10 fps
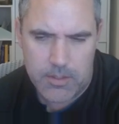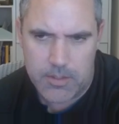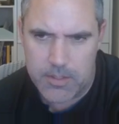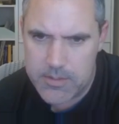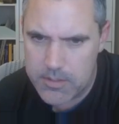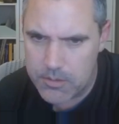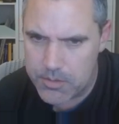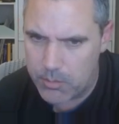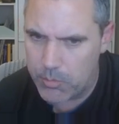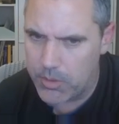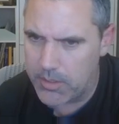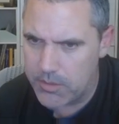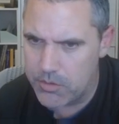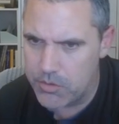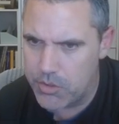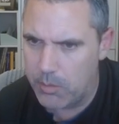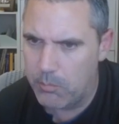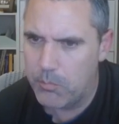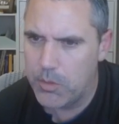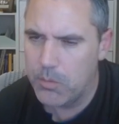Is there some relationship
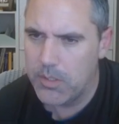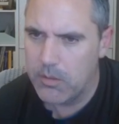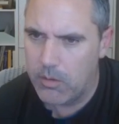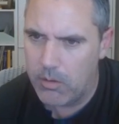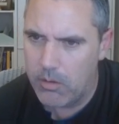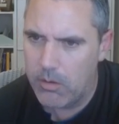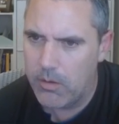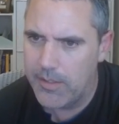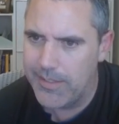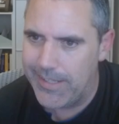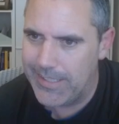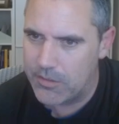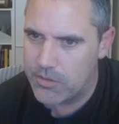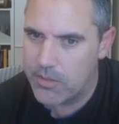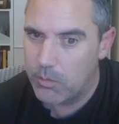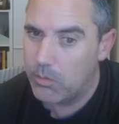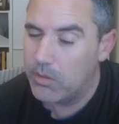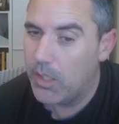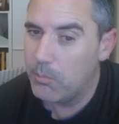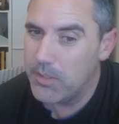between R and H that will
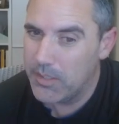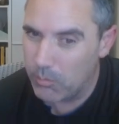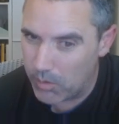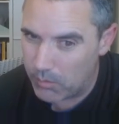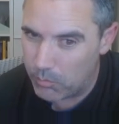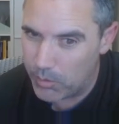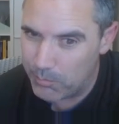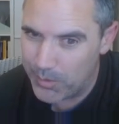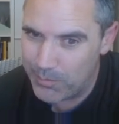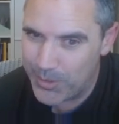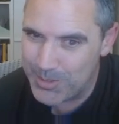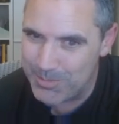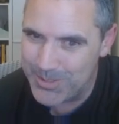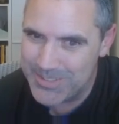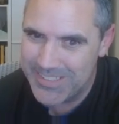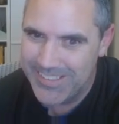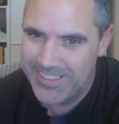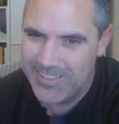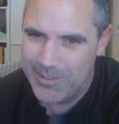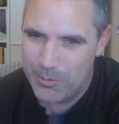allow me to get rid of one of my variables?
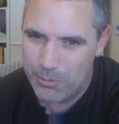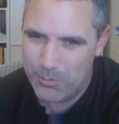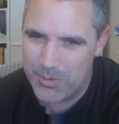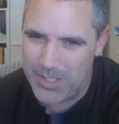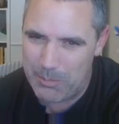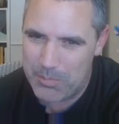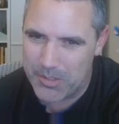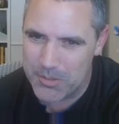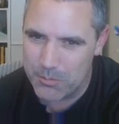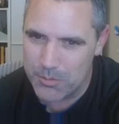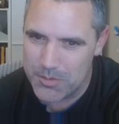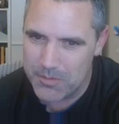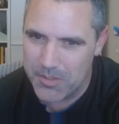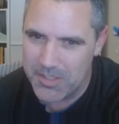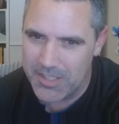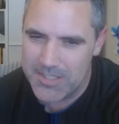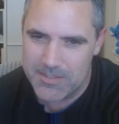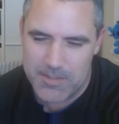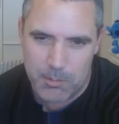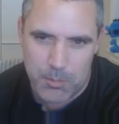Ooh, that picture was very nice
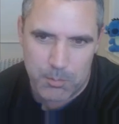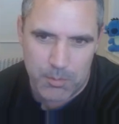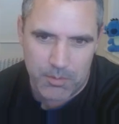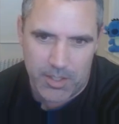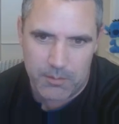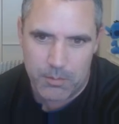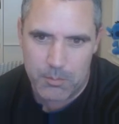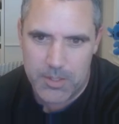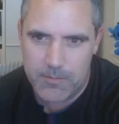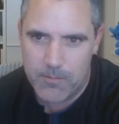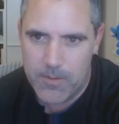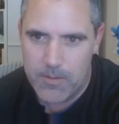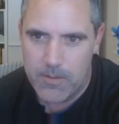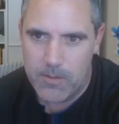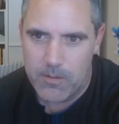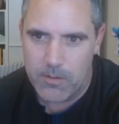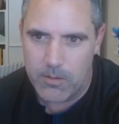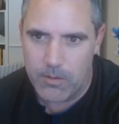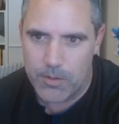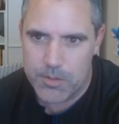of them to provide for me.
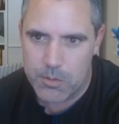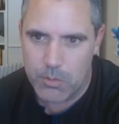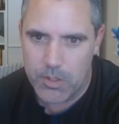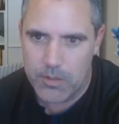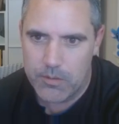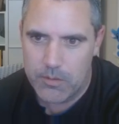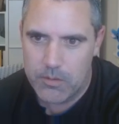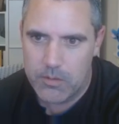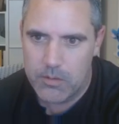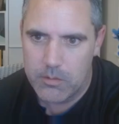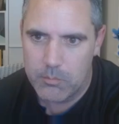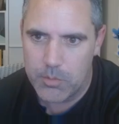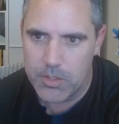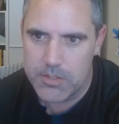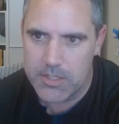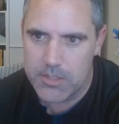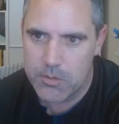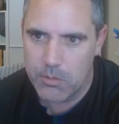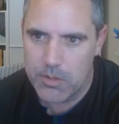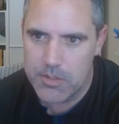R squared plus H
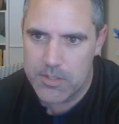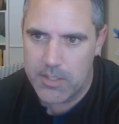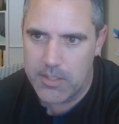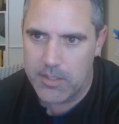squared is 9.